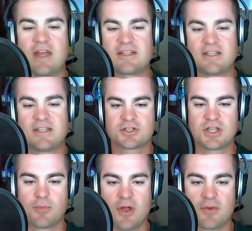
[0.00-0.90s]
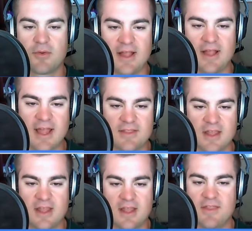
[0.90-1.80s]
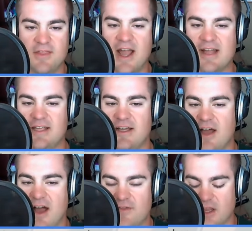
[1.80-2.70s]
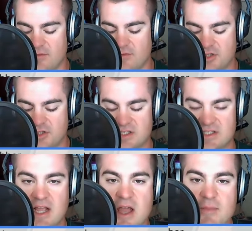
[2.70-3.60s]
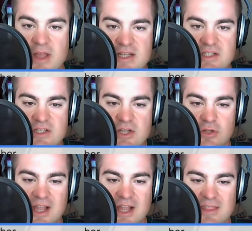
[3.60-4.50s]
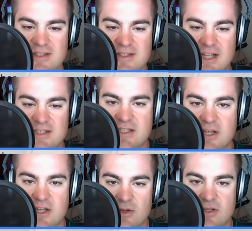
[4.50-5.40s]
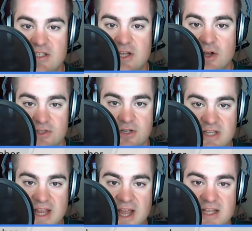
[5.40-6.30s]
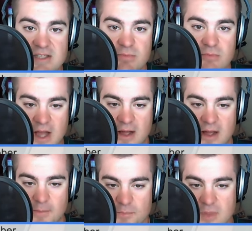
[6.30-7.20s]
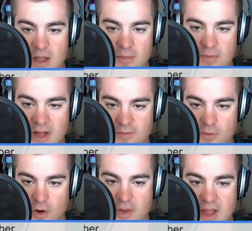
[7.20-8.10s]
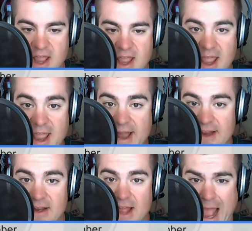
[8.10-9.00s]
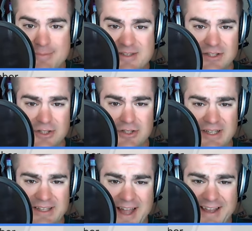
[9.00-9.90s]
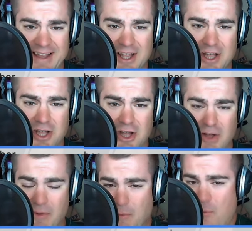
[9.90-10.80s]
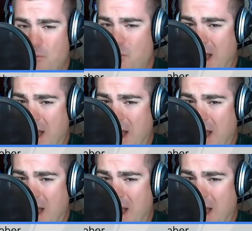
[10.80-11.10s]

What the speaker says: an interesting point, right? Like the idea of the convergence, because you look at things like Cisco's UCS platform, and absolutely, like, why